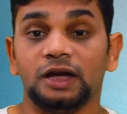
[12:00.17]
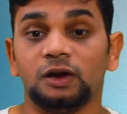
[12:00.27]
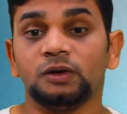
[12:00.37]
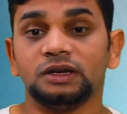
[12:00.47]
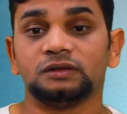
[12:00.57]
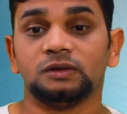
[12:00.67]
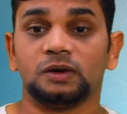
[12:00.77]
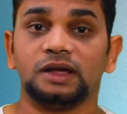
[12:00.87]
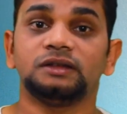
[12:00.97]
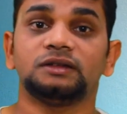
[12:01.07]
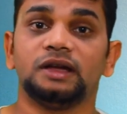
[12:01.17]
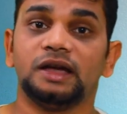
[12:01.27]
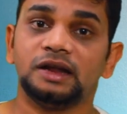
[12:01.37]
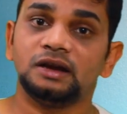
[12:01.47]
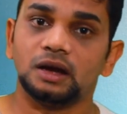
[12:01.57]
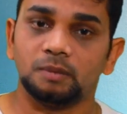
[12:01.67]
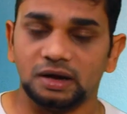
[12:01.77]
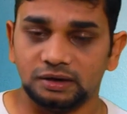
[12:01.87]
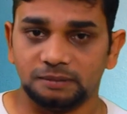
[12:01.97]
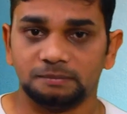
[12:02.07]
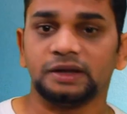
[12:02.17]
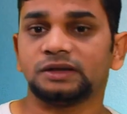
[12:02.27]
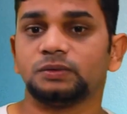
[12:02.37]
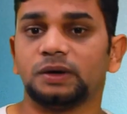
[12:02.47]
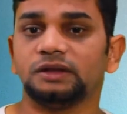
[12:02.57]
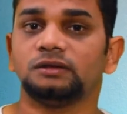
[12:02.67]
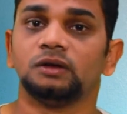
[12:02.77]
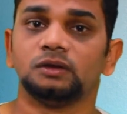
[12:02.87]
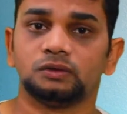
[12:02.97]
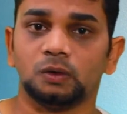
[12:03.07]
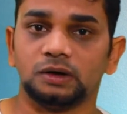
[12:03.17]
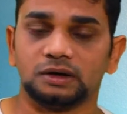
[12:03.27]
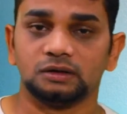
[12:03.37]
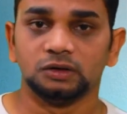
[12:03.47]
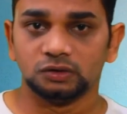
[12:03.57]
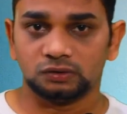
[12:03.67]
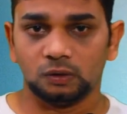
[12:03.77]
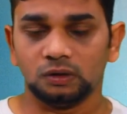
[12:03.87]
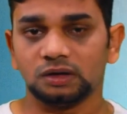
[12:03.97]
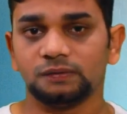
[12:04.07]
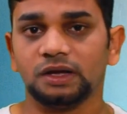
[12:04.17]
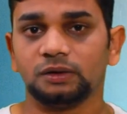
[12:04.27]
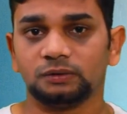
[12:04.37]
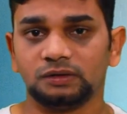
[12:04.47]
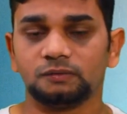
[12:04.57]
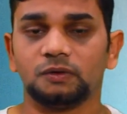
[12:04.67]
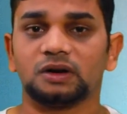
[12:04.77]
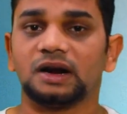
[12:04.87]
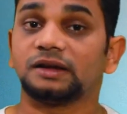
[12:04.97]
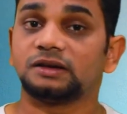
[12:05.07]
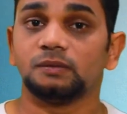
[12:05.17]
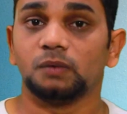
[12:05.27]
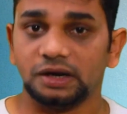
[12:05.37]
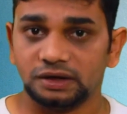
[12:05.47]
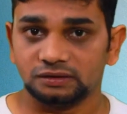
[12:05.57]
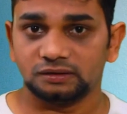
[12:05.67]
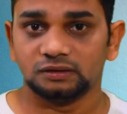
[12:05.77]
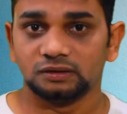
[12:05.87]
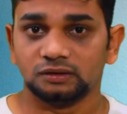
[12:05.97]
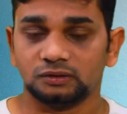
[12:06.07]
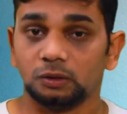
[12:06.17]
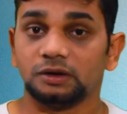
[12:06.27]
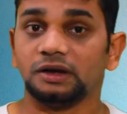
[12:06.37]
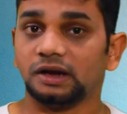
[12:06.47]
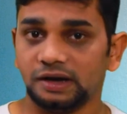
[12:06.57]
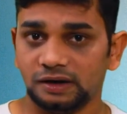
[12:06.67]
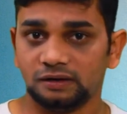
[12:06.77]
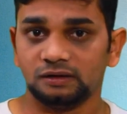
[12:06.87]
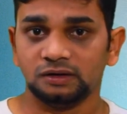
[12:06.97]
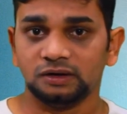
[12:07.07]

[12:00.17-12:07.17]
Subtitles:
alloy is known as an amalgam. Next one is solder. Solder we are using for connecting wires, soldering iron.